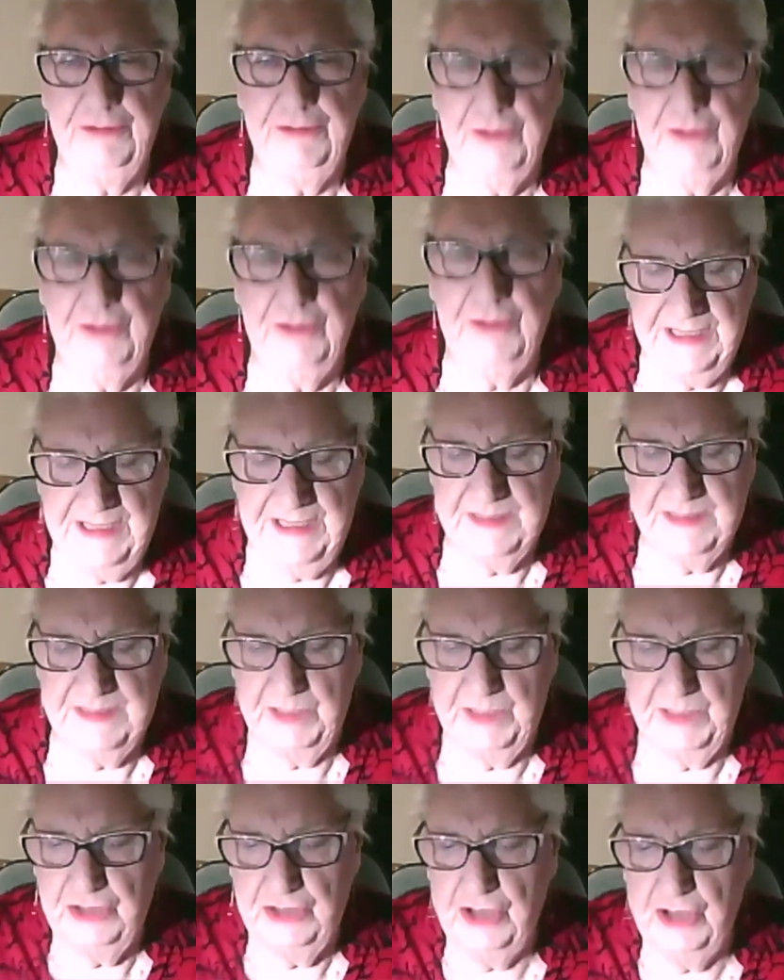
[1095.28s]
for our next big
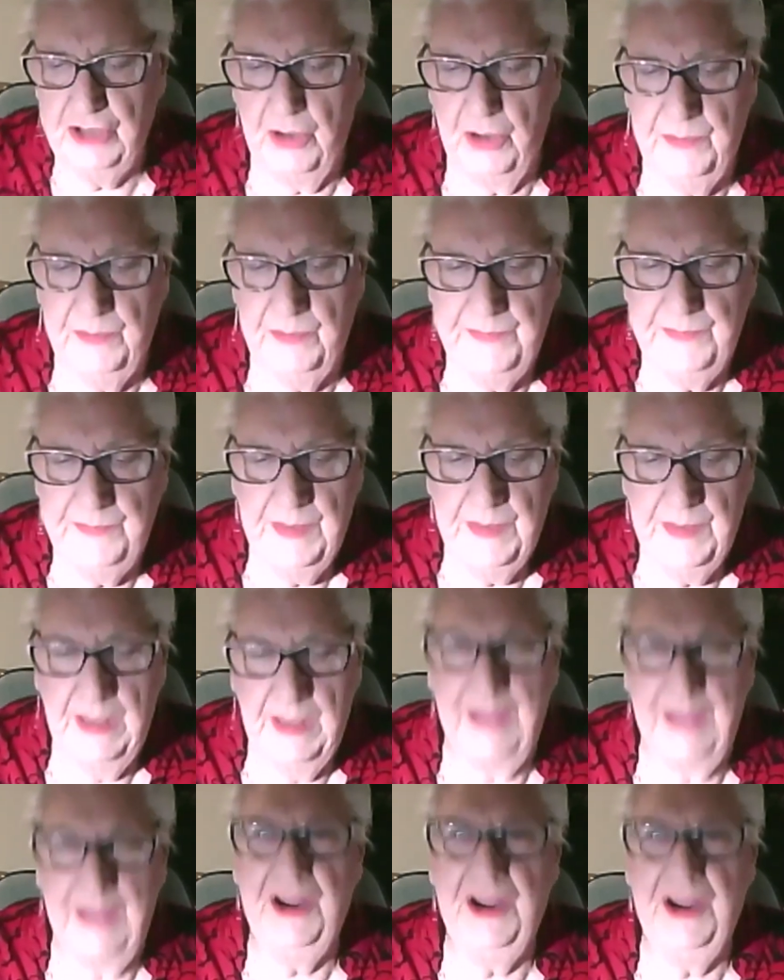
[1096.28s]
show,
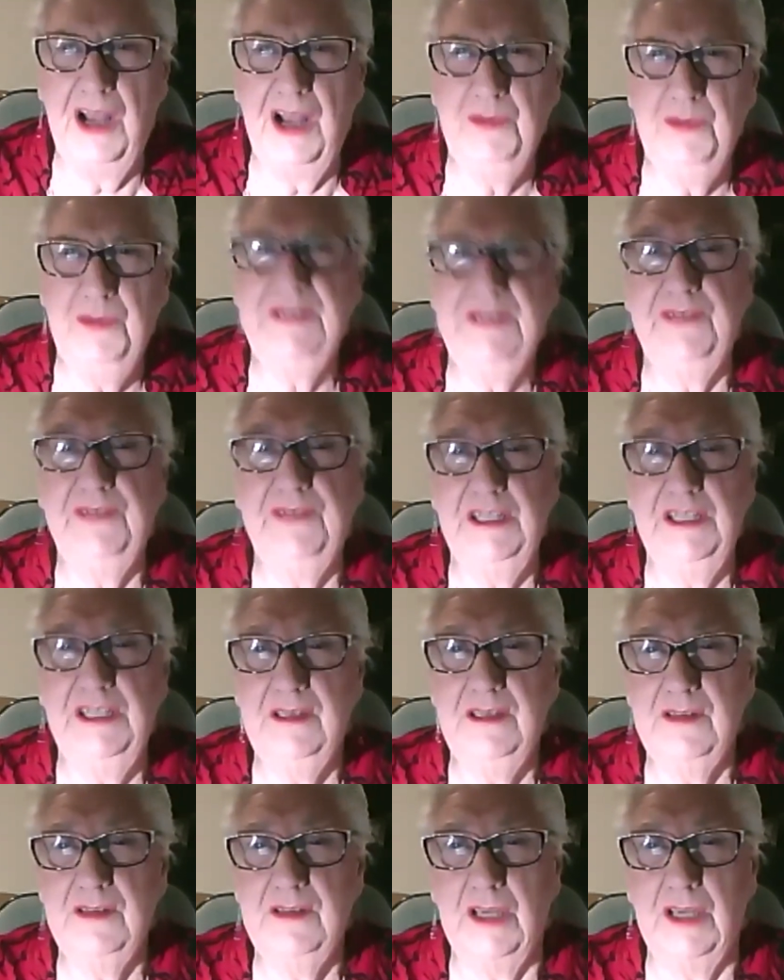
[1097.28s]
and I was feeling
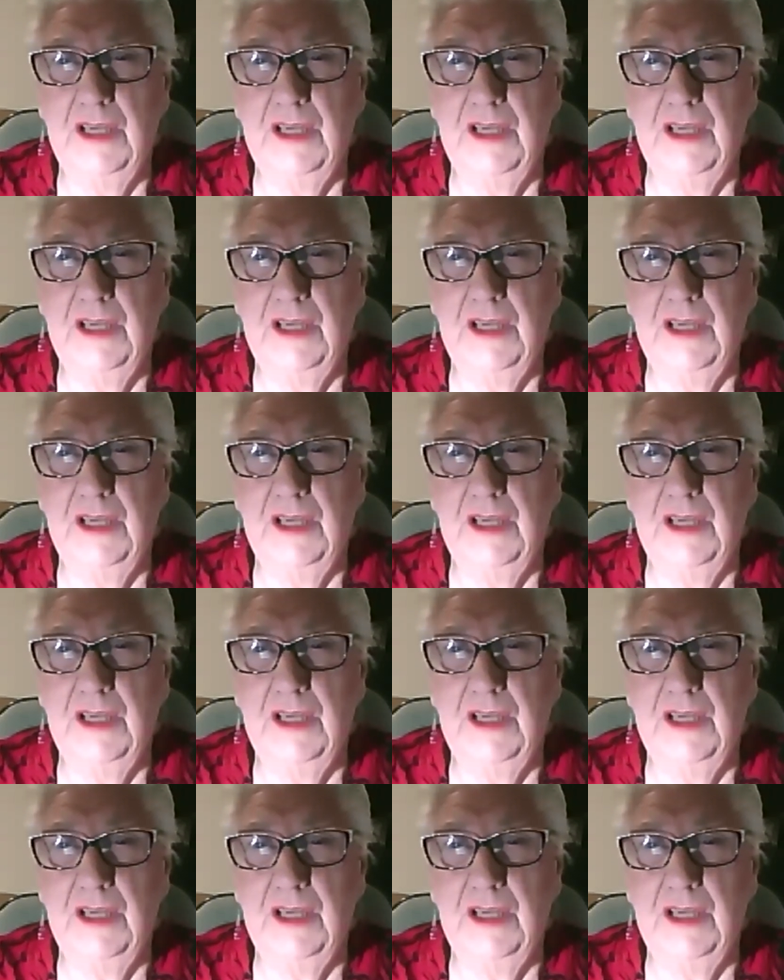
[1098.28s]
sick.